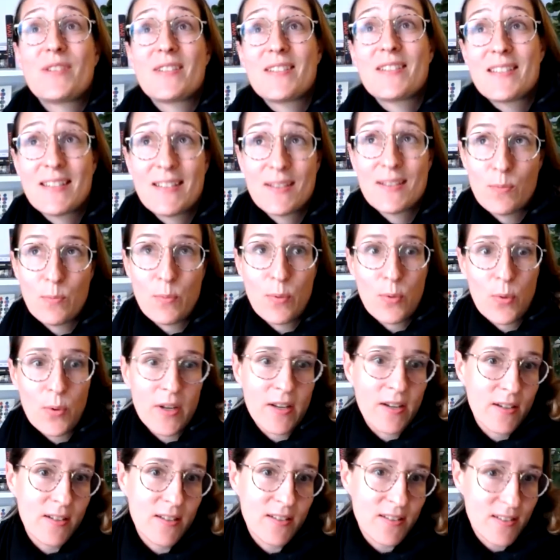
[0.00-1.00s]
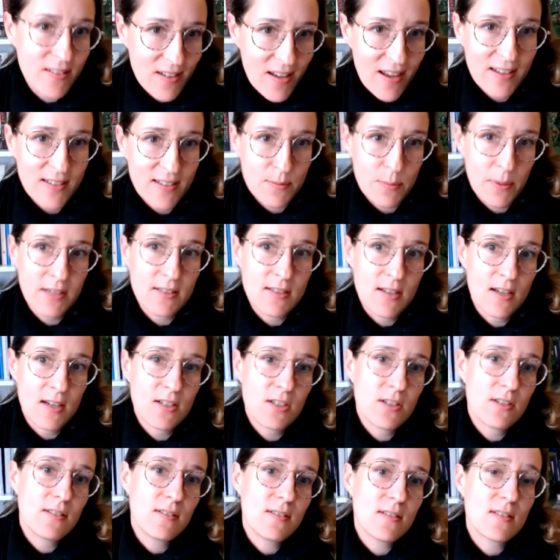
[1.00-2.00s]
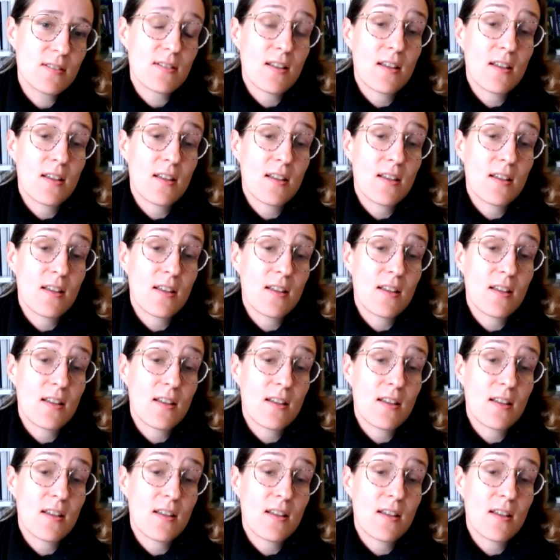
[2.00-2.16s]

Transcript: disappointed expectations,